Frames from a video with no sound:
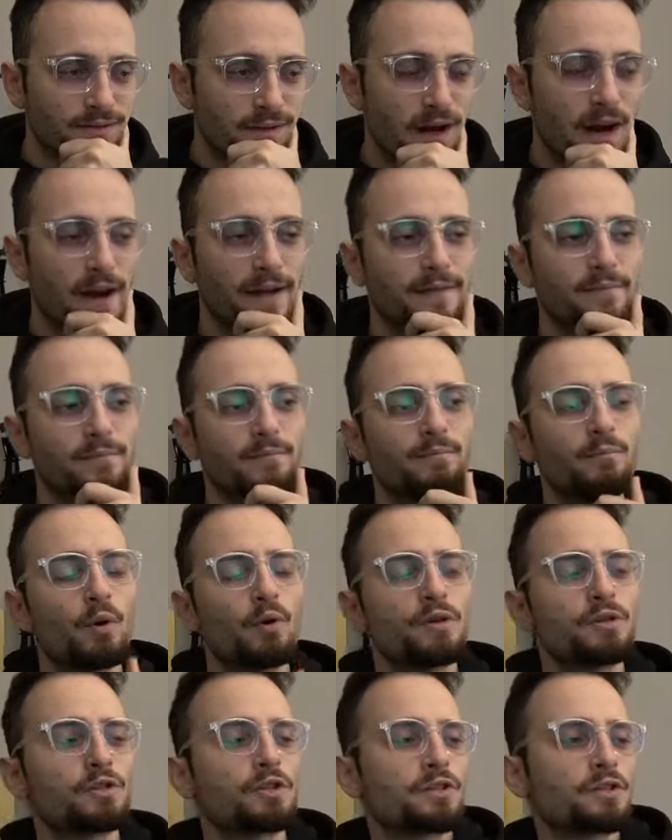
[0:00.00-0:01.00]
All right,
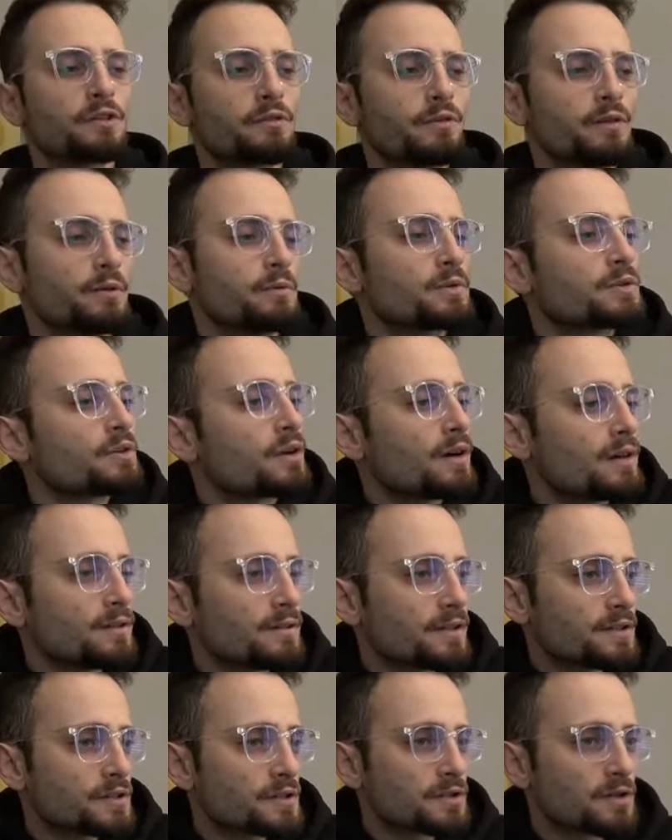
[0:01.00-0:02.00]
boys, just agree to a draw.
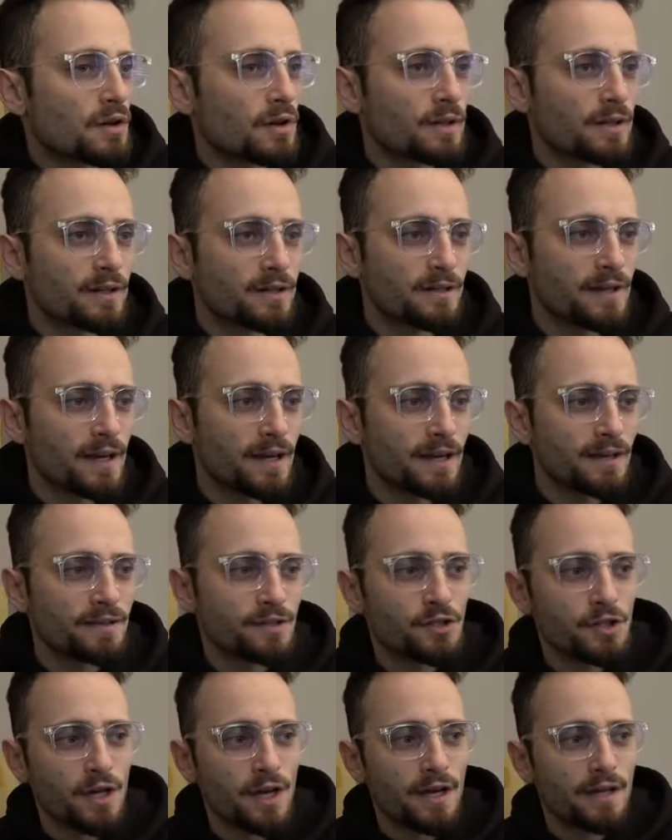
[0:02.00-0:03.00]
Let's just call it a day.
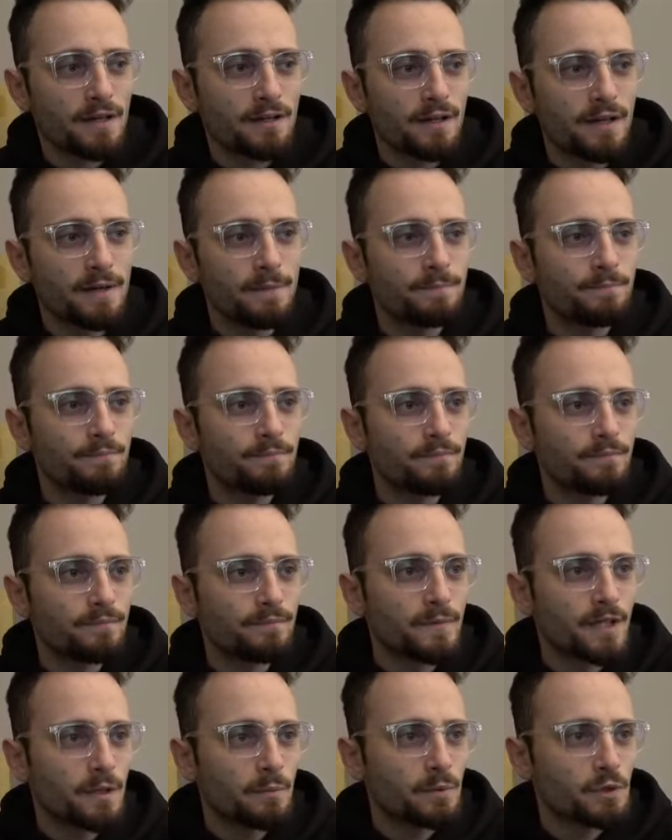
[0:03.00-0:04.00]
Check. Yep.
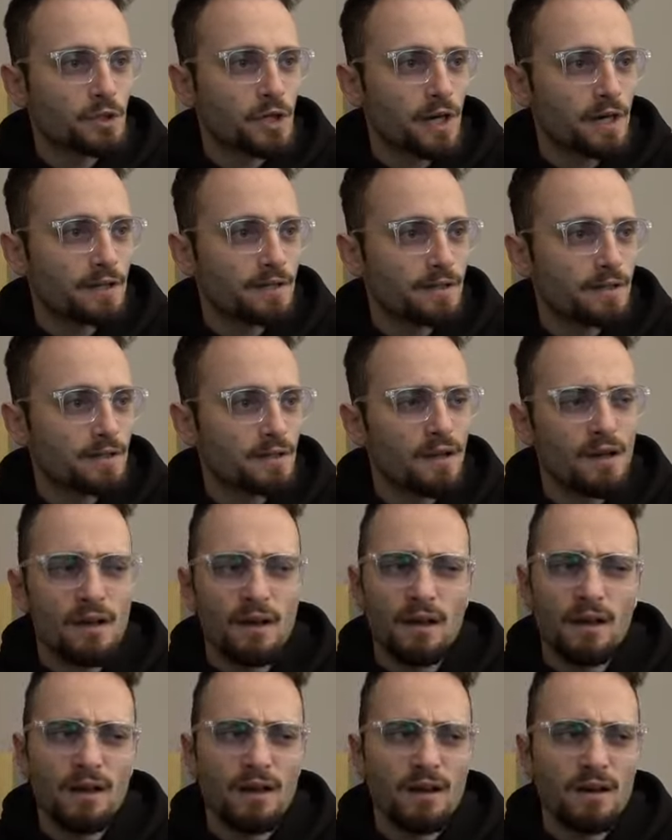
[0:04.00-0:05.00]
Couple checks.
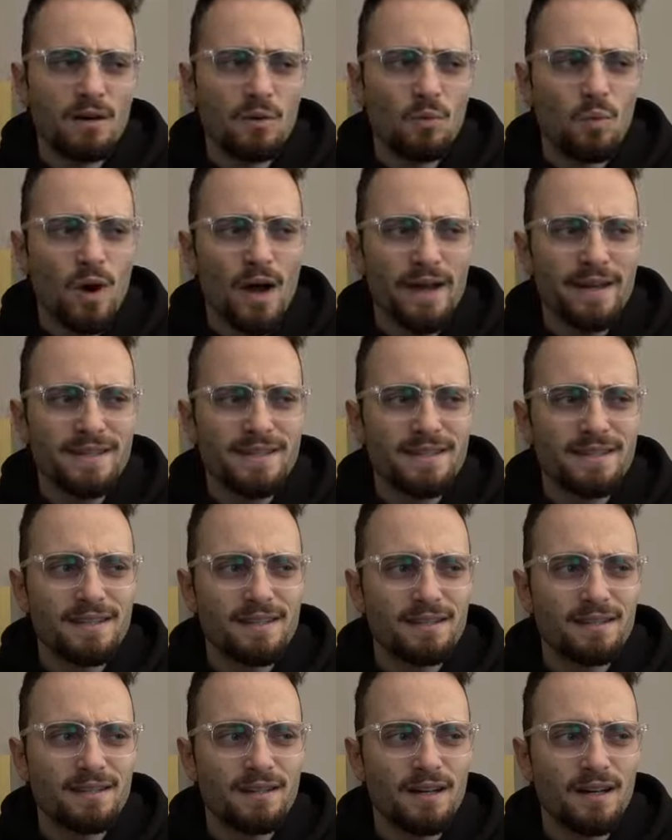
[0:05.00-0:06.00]
Why is the...
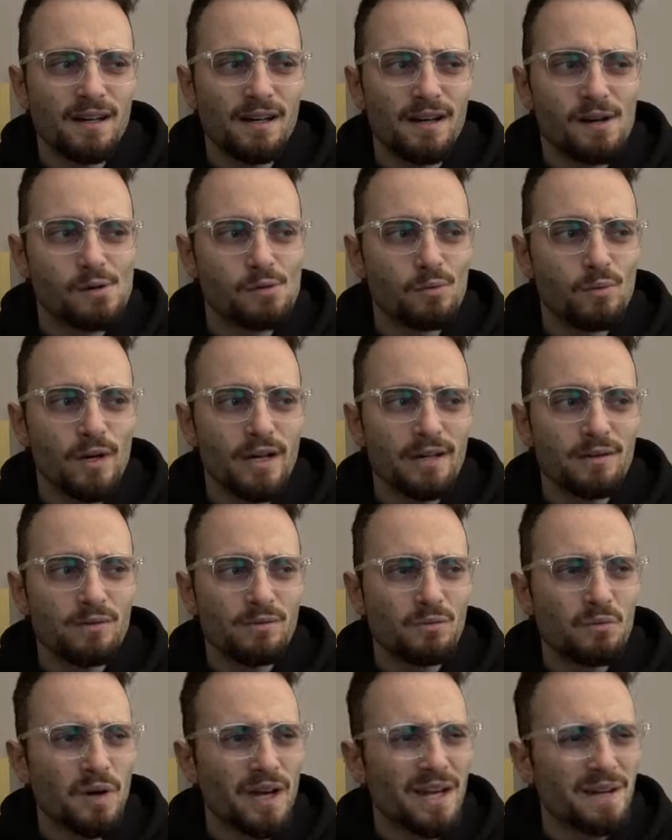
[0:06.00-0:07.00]
Uh-oh. Wait,
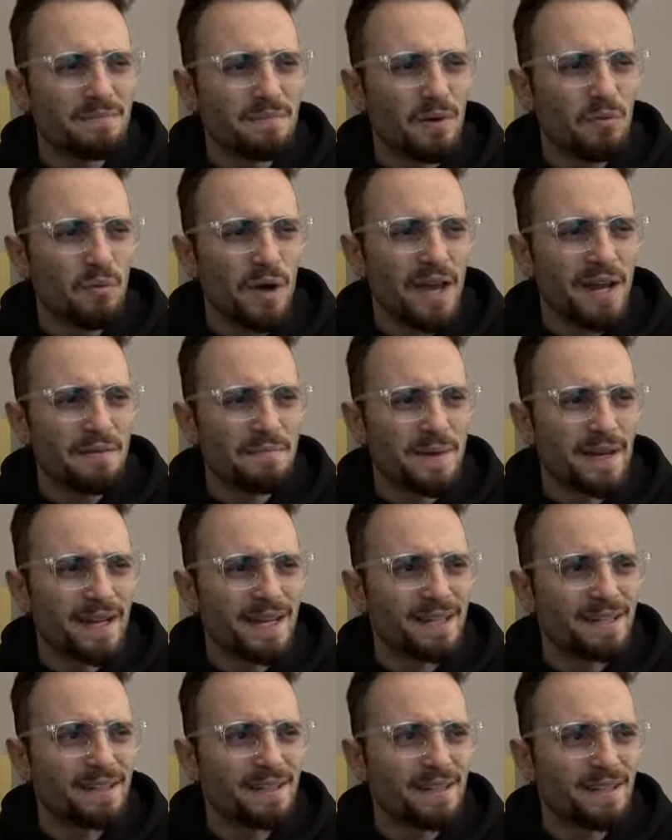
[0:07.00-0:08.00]
wait a... Wait a
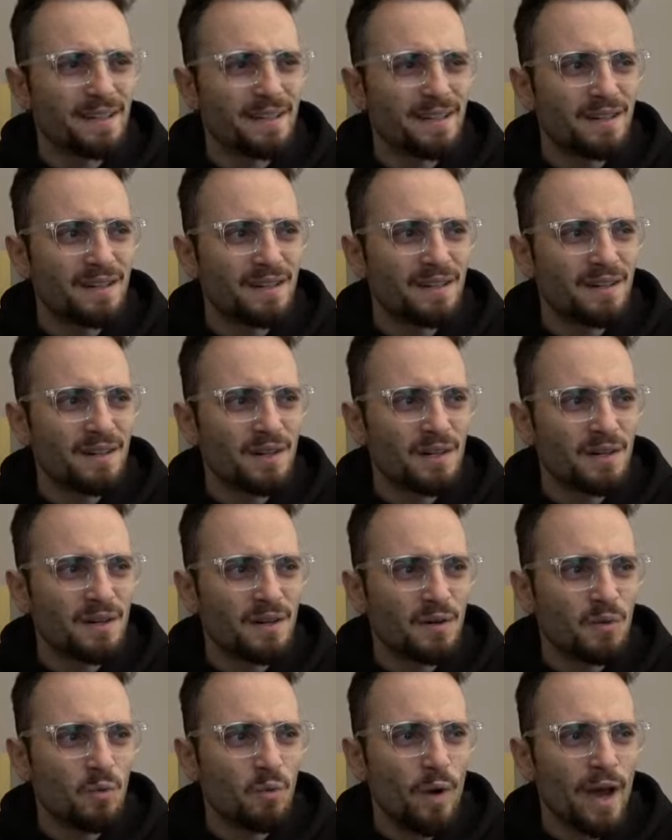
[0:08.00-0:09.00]
minute.
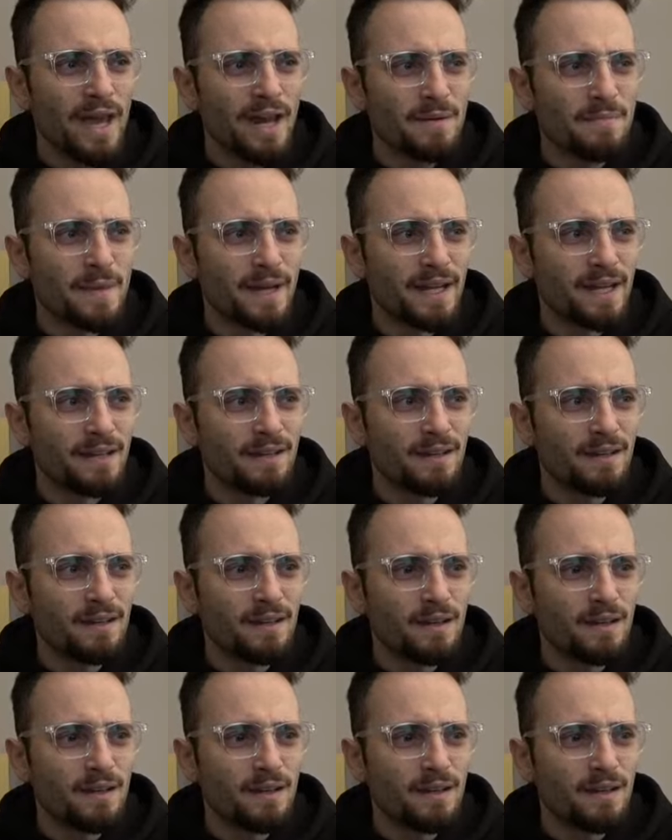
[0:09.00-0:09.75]
Wait a minute.